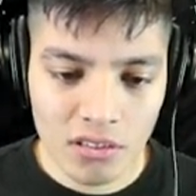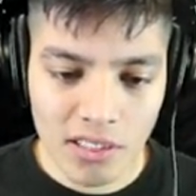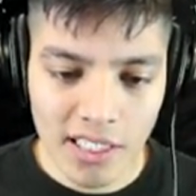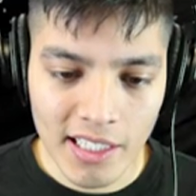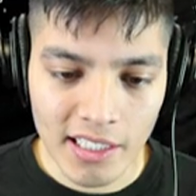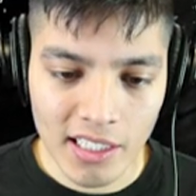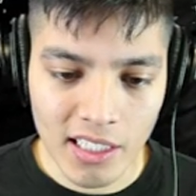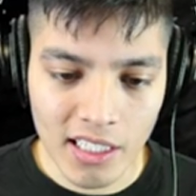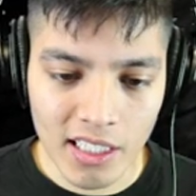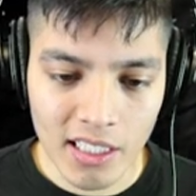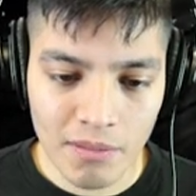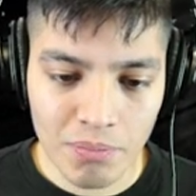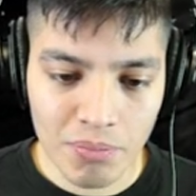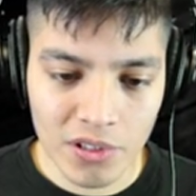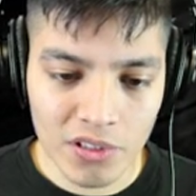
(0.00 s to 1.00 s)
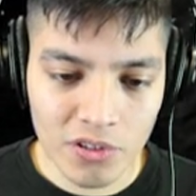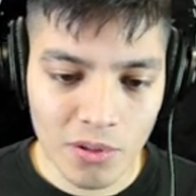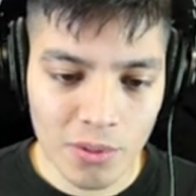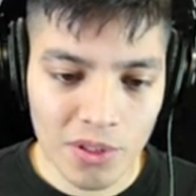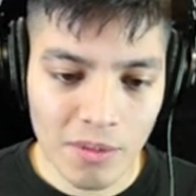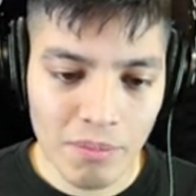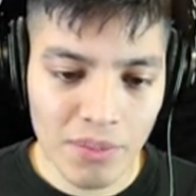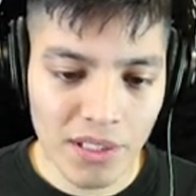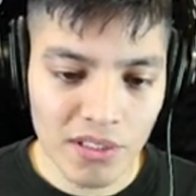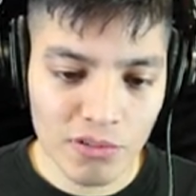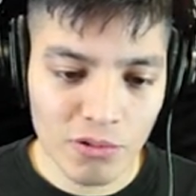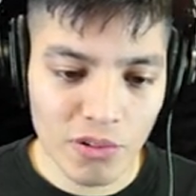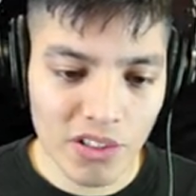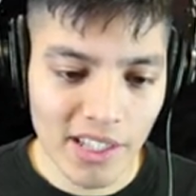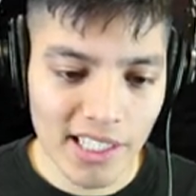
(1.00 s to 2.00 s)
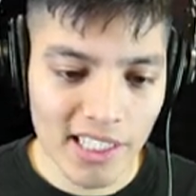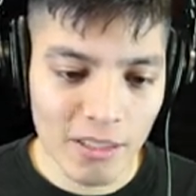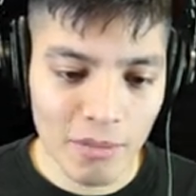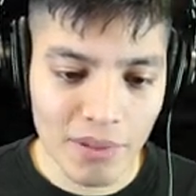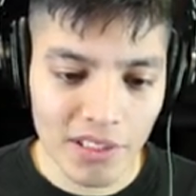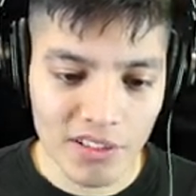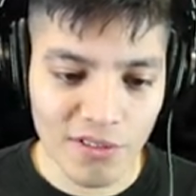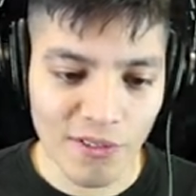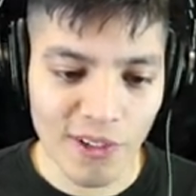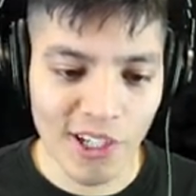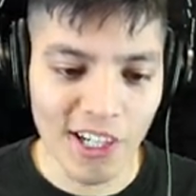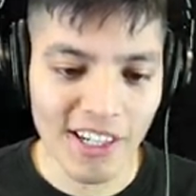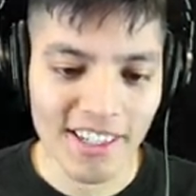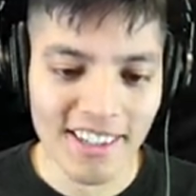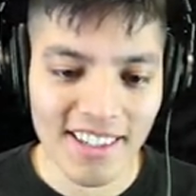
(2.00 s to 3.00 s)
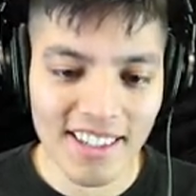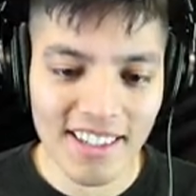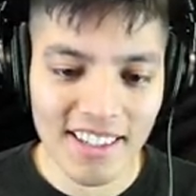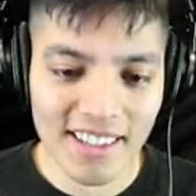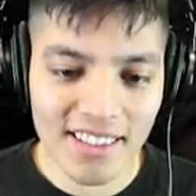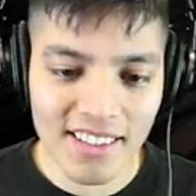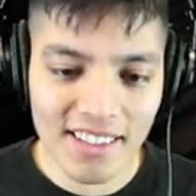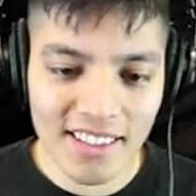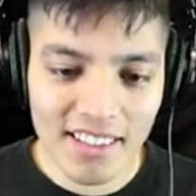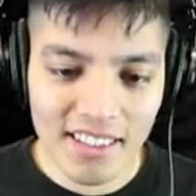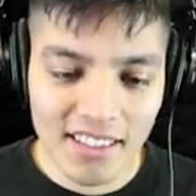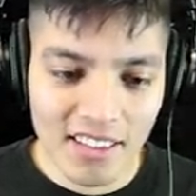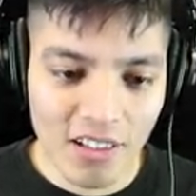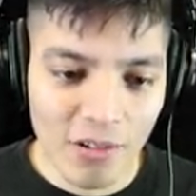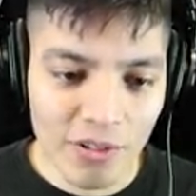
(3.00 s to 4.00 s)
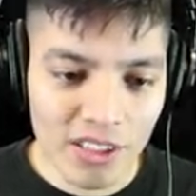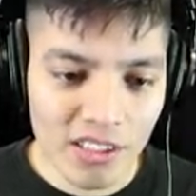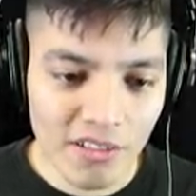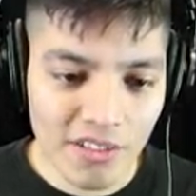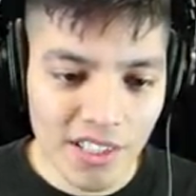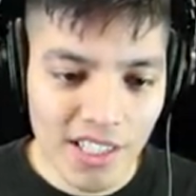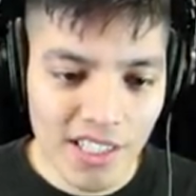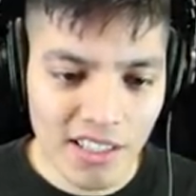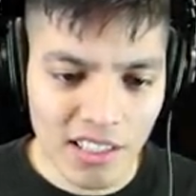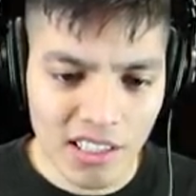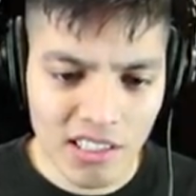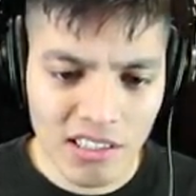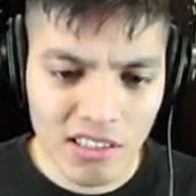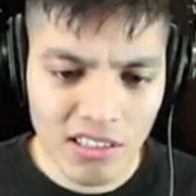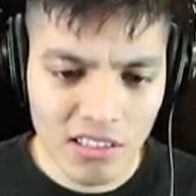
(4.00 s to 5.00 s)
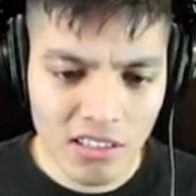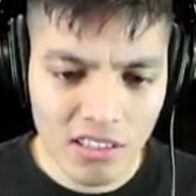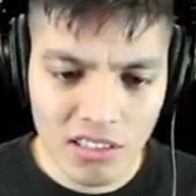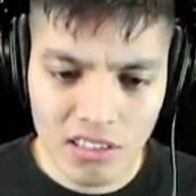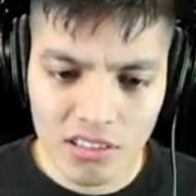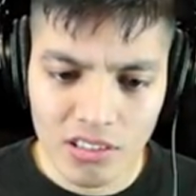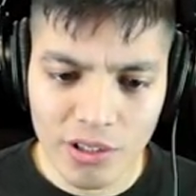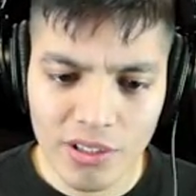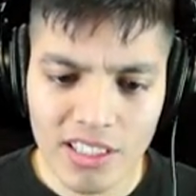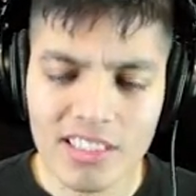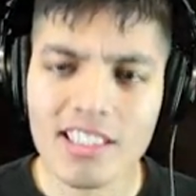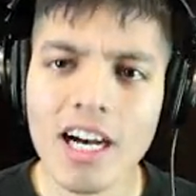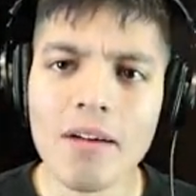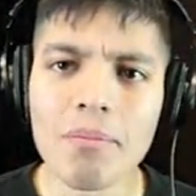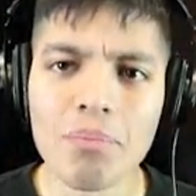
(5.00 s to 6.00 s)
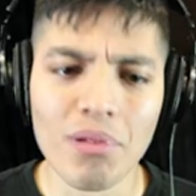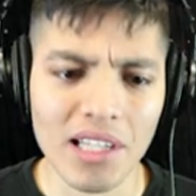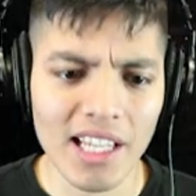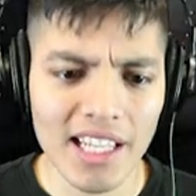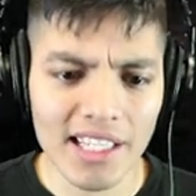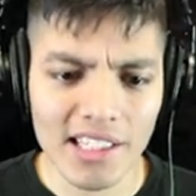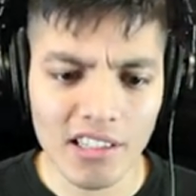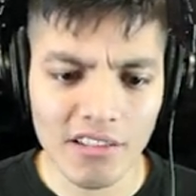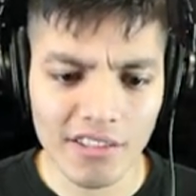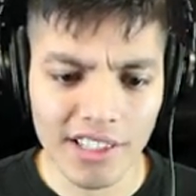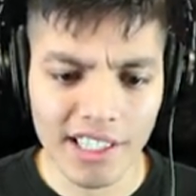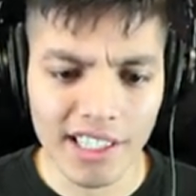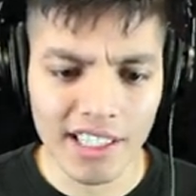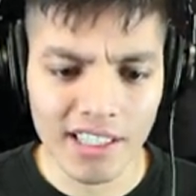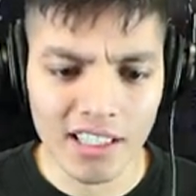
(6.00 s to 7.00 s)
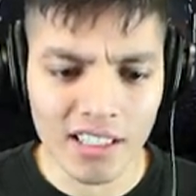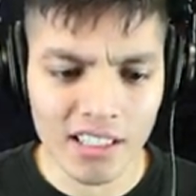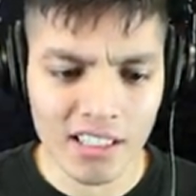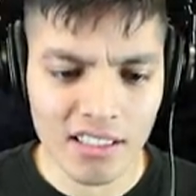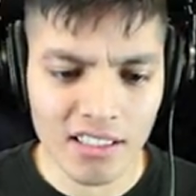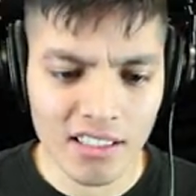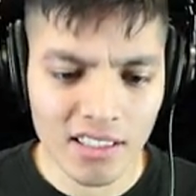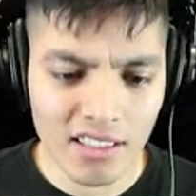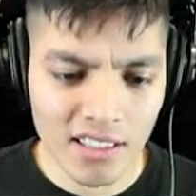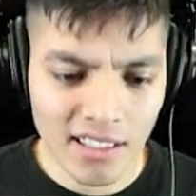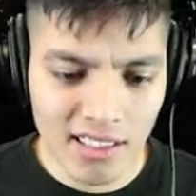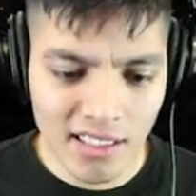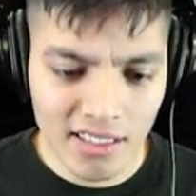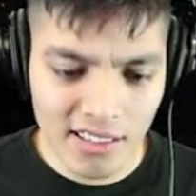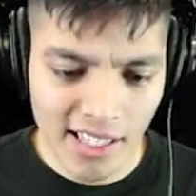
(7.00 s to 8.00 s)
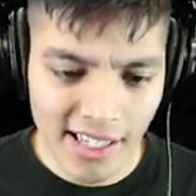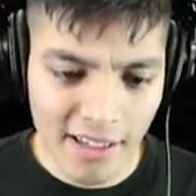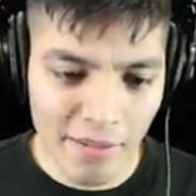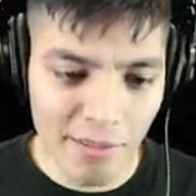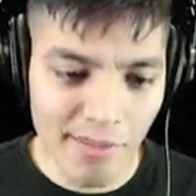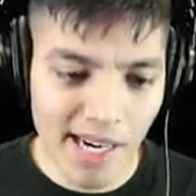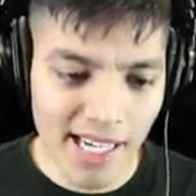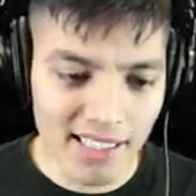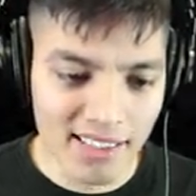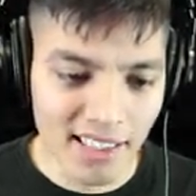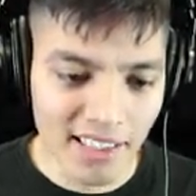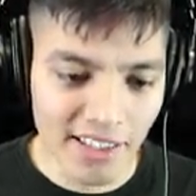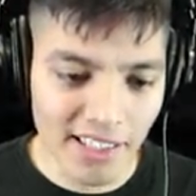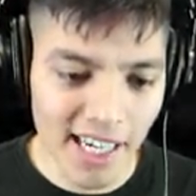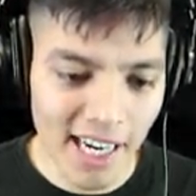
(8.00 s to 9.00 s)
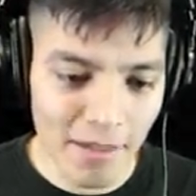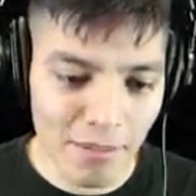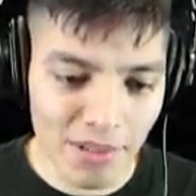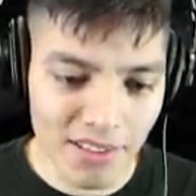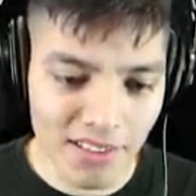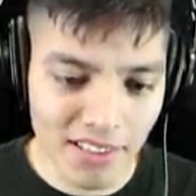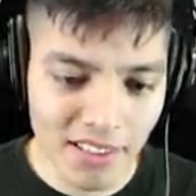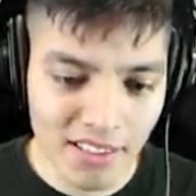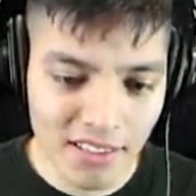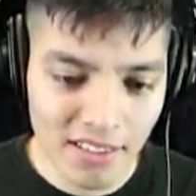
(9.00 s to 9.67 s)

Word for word: Okay, uh, prescription pills. What do I need pills for? Ooh, what's over here? Dude, it's all bloody over there. It's like a massacre happened.